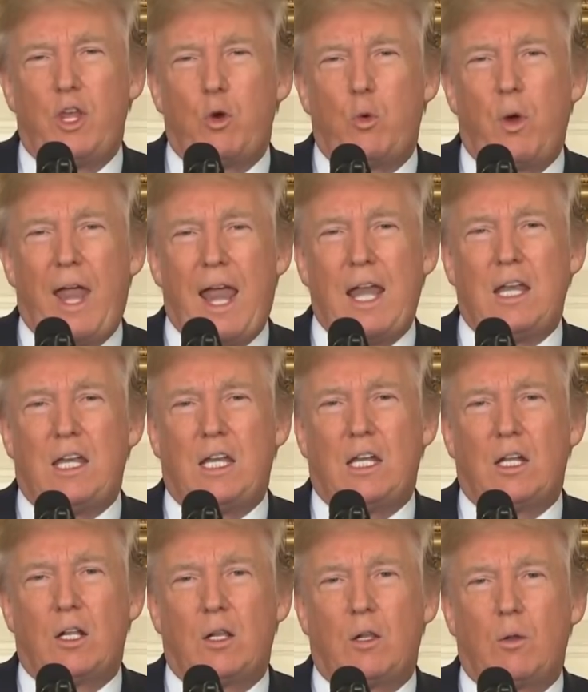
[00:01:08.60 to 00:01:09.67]
The Iran
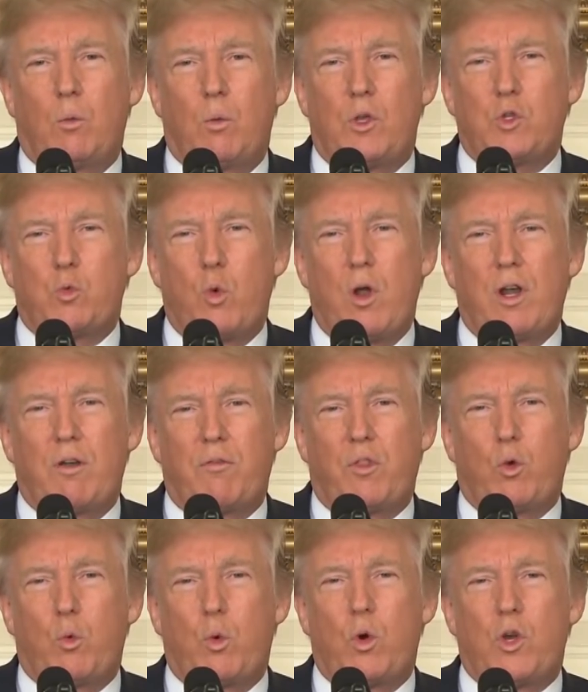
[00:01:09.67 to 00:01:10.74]
deal was one of
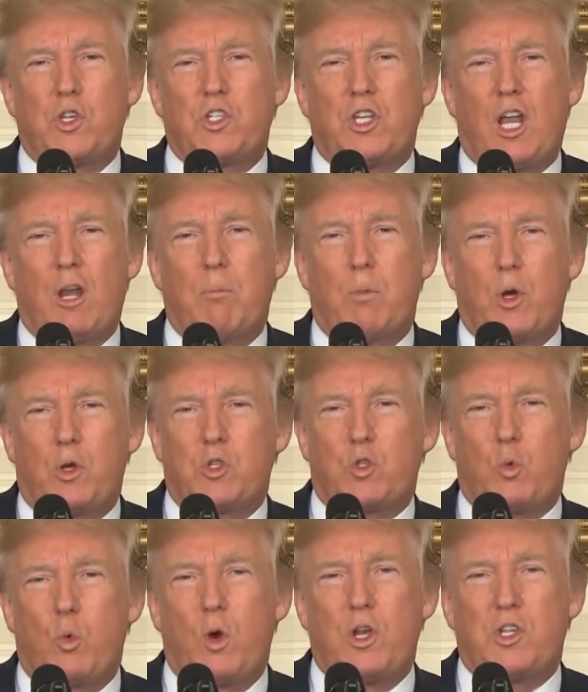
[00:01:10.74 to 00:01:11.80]
the worst and
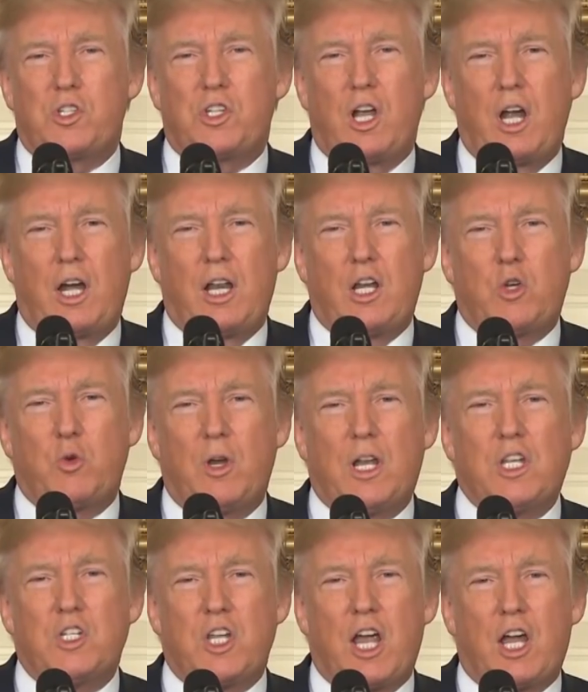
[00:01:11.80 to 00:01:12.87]
most one-sided
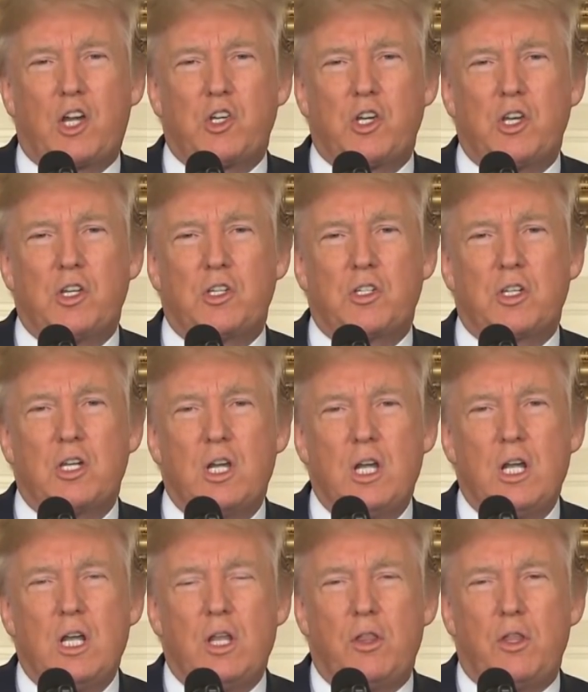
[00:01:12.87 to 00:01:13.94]
transactions
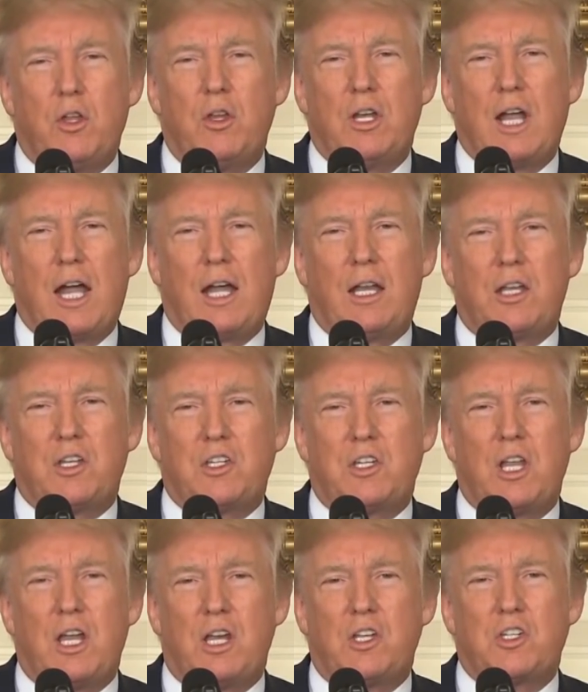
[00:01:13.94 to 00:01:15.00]
the United
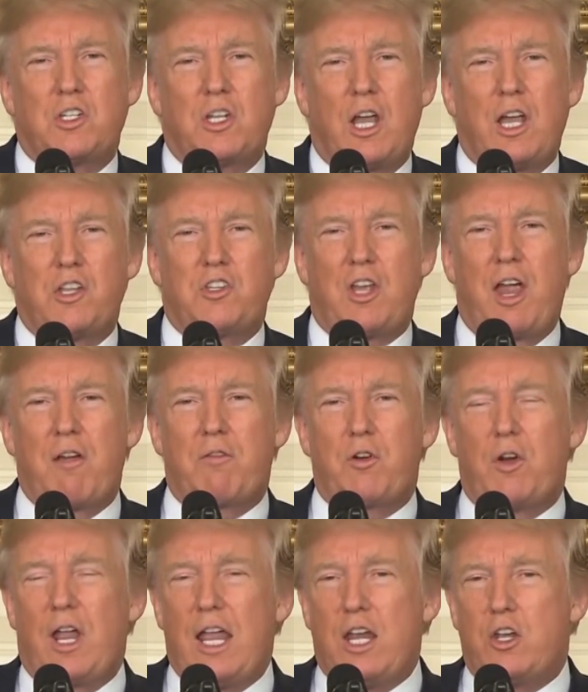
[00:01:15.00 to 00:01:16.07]
States has
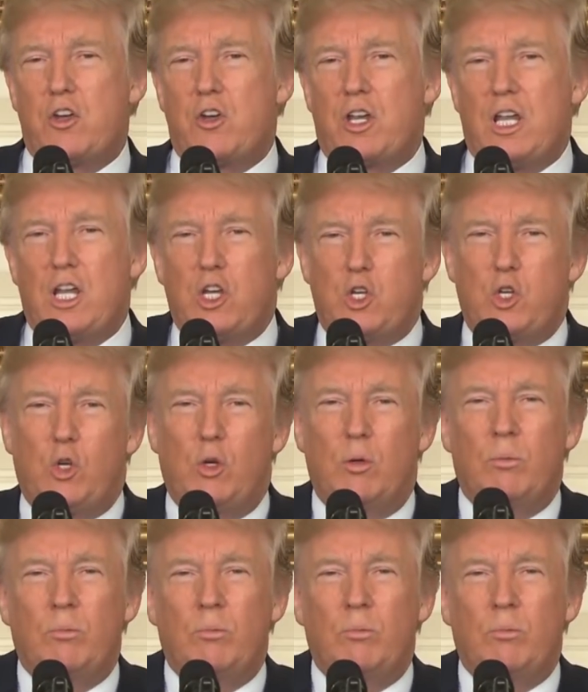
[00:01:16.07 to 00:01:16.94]
ever entered into.